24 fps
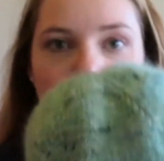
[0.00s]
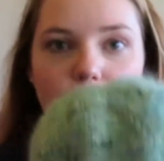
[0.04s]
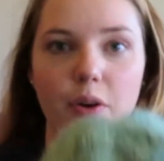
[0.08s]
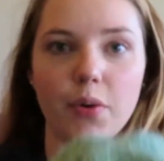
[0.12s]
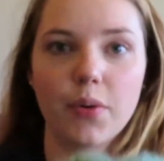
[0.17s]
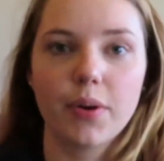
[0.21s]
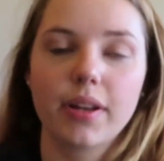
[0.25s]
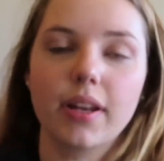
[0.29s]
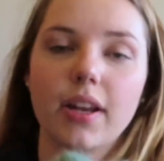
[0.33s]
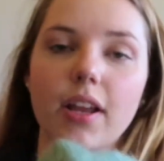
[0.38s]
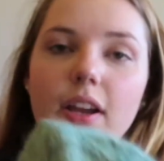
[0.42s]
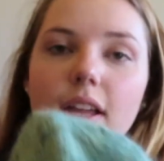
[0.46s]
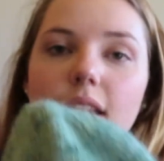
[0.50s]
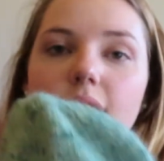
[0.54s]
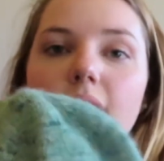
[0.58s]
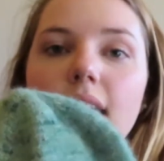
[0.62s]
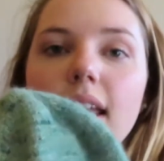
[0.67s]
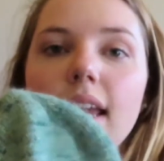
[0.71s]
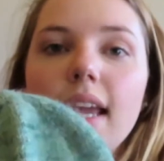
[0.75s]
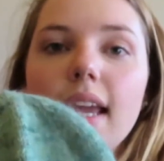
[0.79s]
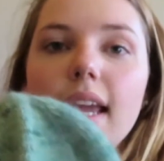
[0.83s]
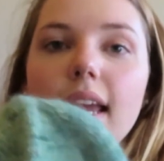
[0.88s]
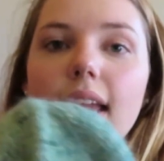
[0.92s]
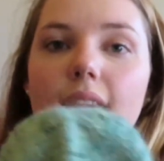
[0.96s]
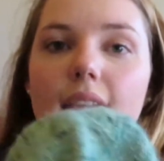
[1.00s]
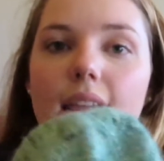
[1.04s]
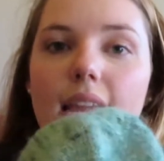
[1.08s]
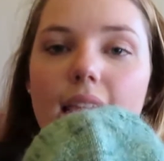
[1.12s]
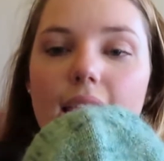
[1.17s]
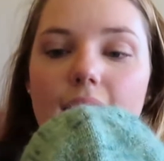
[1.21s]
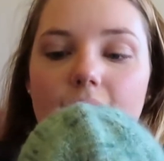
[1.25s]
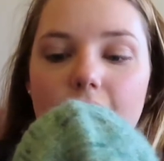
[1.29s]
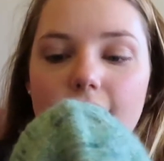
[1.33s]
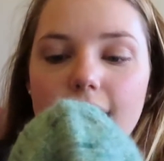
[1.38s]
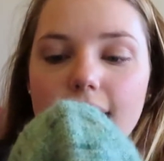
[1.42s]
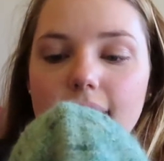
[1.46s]
going on.
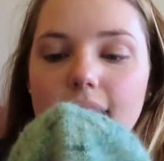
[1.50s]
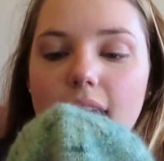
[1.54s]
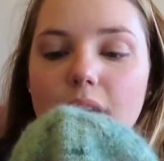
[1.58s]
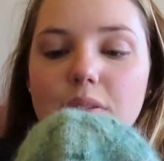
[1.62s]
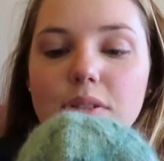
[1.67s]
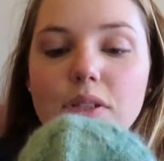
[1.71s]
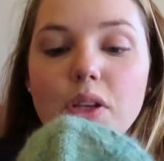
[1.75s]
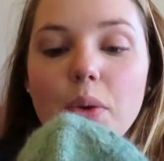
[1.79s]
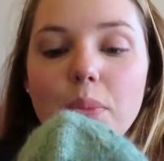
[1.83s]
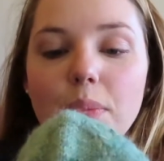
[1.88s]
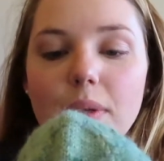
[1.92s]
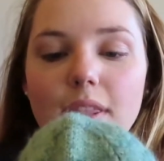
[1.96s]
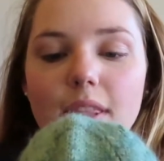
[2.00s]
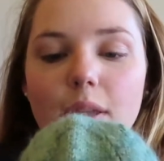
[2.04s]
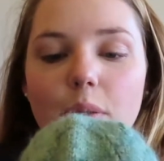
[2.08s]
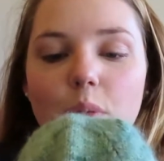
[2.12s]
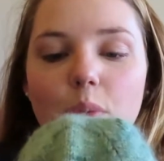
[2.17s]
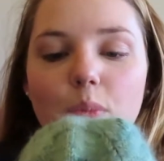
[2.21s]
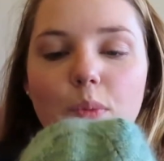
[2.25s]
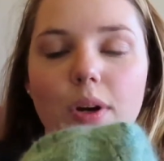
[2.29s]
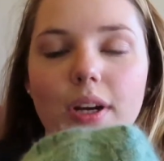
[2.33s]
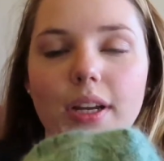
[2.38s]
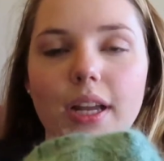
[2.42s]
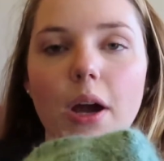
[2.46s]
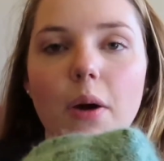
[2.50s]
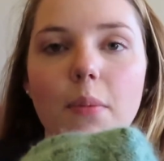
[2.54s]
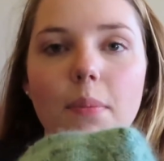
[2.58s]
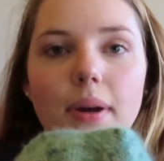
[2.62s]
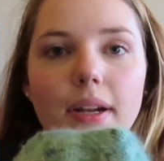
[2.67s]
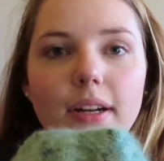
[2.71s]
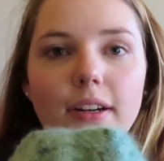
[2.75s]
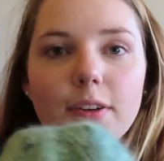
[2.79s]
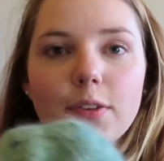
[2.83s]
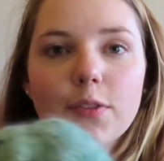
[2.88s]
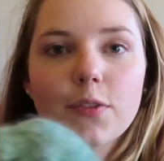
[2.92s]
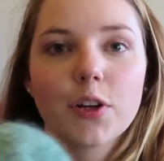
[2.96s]
And I was hoping that would work out
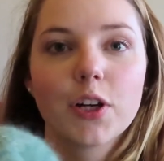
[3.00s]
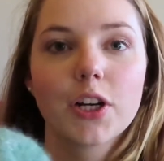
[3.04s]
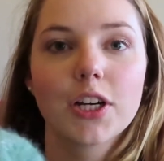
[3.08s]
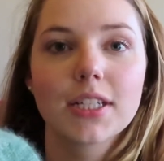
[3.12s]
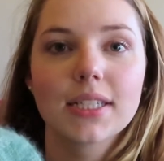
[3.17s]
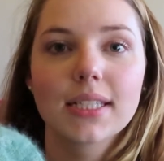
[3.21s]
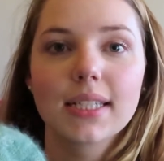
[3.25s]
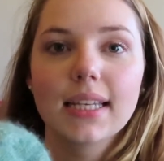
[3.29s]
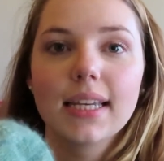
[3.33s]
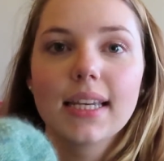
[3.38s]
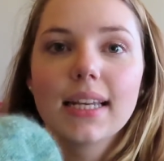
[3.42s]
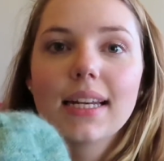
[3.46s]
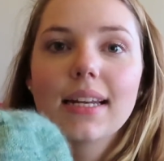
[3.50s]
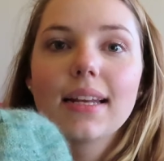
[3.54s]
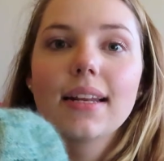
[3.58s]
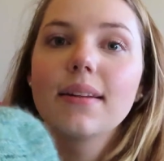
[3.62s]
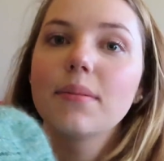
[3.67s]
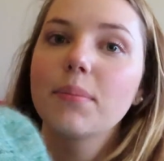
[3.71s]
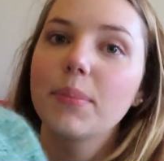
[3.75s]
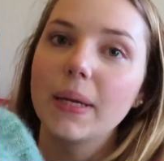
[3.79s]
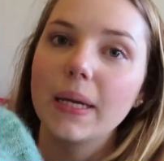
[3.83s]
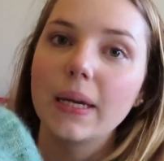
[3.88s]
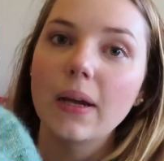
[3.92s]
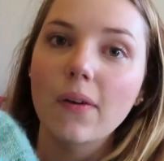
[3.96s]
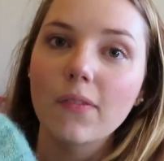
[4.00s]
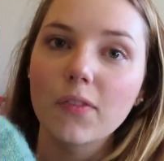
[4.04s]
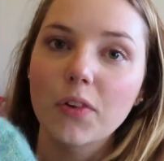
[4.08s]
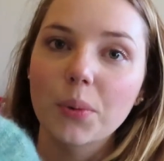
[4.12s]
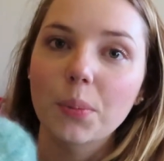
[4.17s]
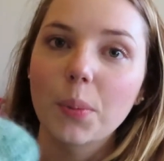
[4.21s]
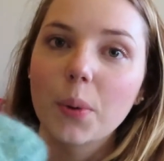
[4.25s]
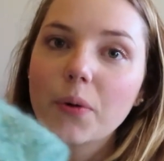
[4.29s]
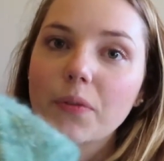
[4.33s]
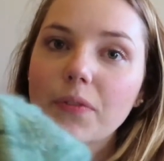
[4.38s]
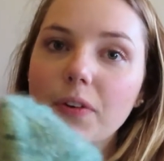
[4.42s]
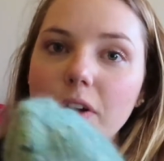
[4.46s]
better for her skin and be
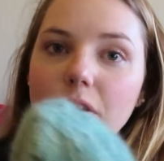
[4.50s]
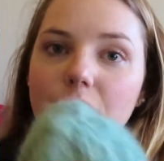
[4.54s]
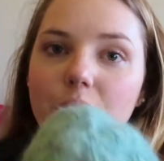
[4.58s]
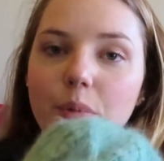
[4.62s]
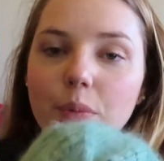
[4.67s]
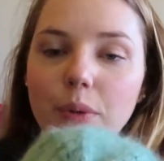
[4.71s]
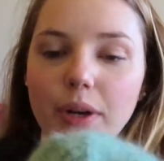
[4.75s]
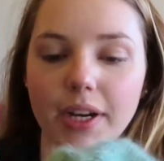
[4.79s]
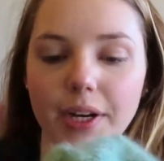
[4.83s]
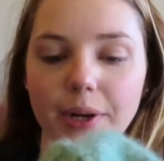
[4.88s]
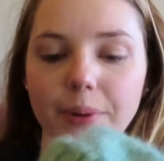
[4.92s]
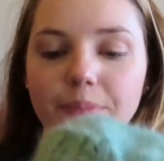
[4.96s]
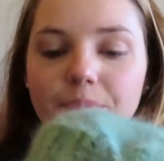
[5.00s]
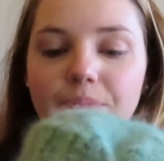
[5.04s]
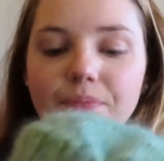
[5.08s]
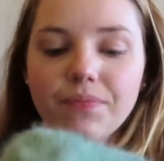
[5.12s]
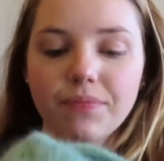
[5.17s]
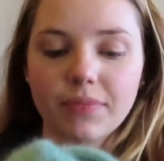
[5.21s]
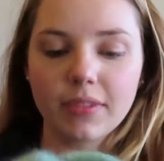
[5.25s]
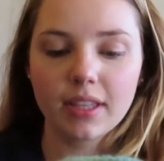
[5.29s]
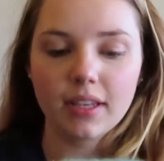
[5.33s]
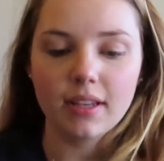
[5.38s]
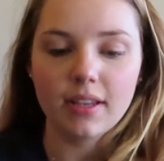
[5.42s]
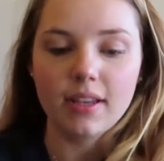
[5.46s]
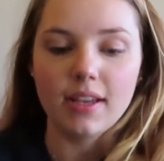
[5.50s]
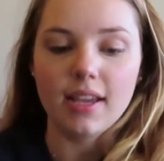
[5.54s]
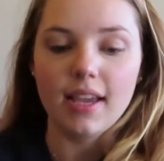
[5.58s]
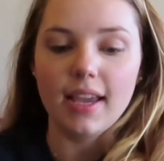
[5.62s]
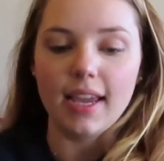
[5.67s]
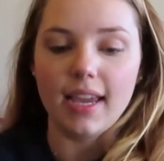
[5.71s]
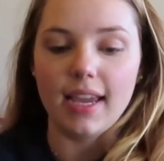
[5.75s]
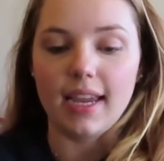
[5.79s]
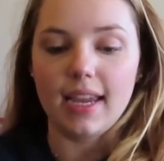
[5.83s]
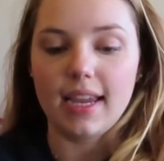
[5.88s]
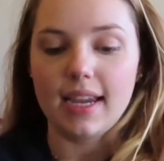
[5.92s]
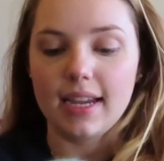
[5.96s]
comfortable for her to wear.
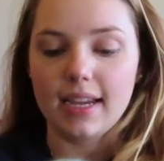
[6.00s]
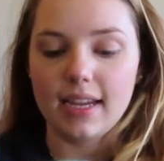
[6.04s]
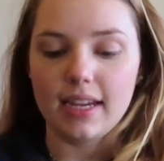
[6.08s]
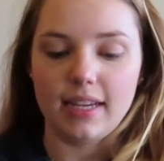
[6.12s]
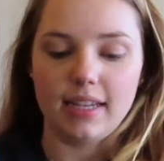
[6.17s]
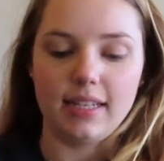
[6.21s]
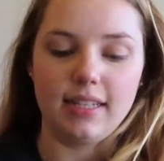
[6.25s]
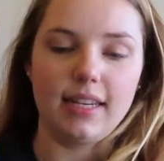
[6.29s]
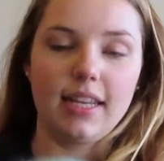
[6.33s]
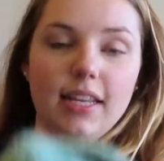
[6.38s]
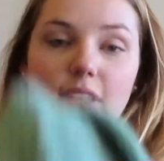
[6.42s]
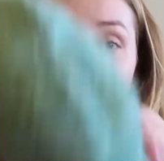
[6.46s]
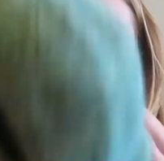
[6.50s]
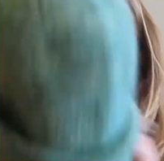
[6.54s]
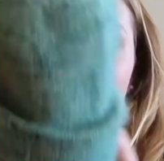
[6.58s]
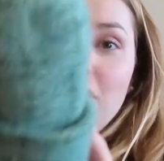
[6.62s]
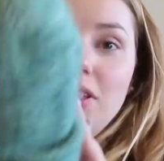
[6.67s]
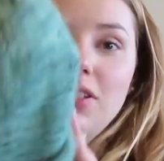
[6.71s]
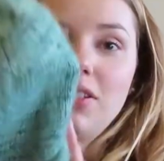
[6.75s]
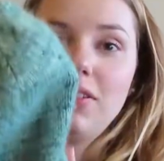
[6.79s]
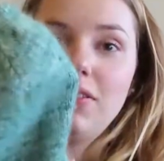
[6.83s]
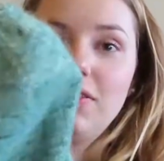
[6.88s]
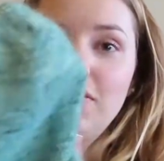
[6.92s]
And it looks